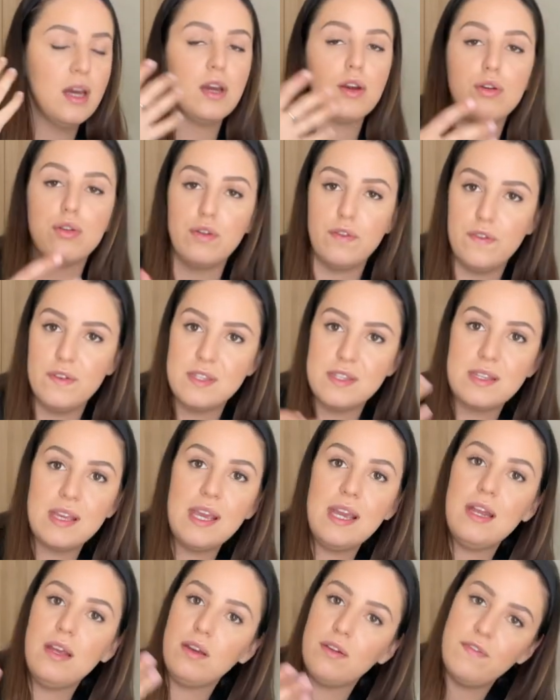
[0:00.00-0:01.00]
good for
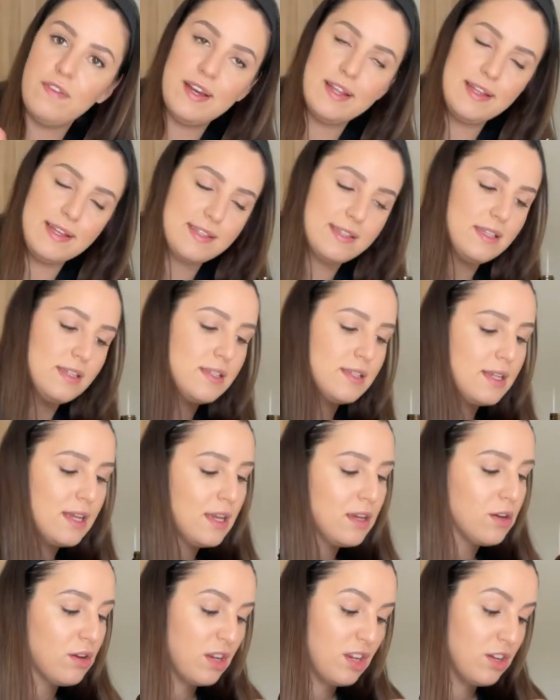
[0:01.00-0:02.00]
skin, good for
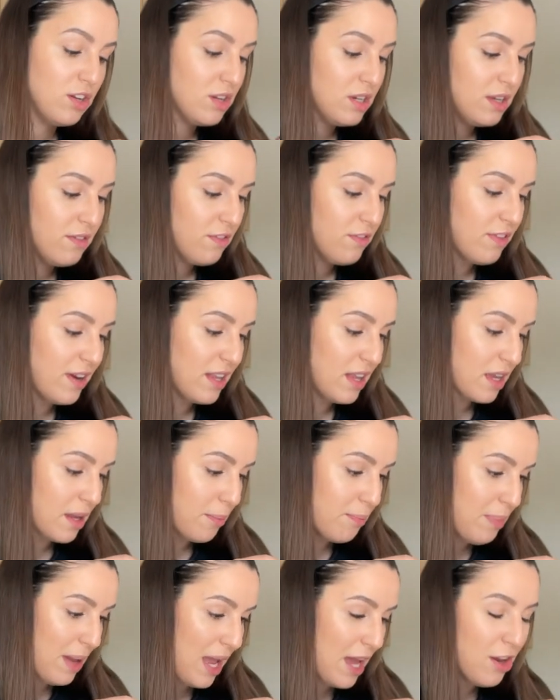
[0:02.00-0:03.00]
elasticity, and you can even find like a
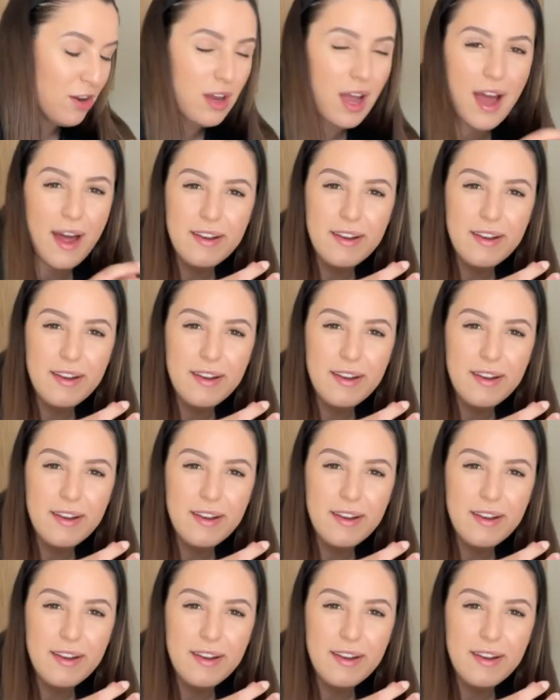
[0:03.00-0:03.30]
ba- I,